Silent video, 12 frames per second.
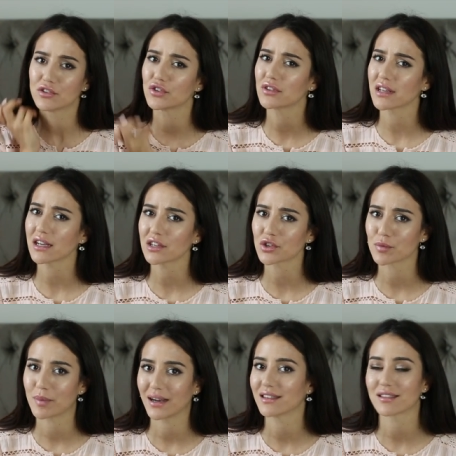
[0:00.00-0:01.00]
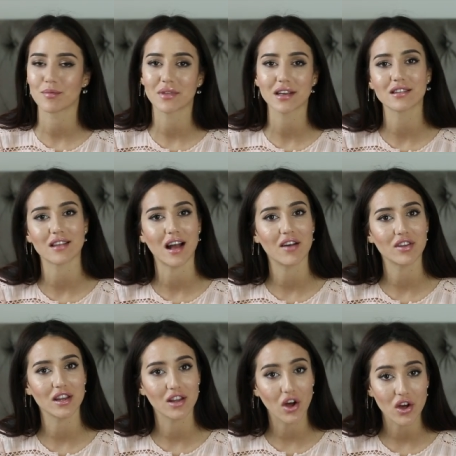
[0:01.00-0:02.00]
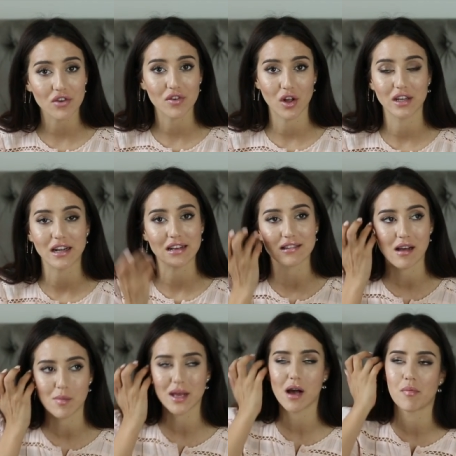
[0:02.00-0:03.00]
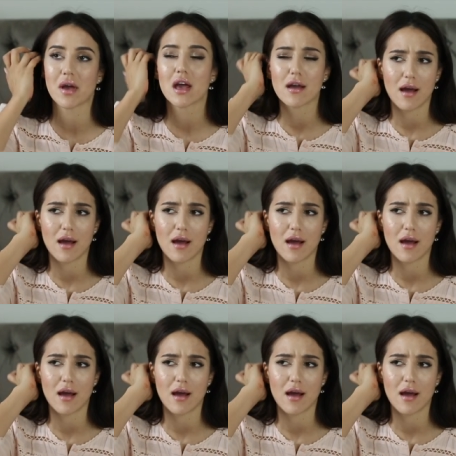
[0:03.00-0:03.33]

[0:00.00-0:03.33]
Do you think I should buy something? Because I have a lot of holidays coming up.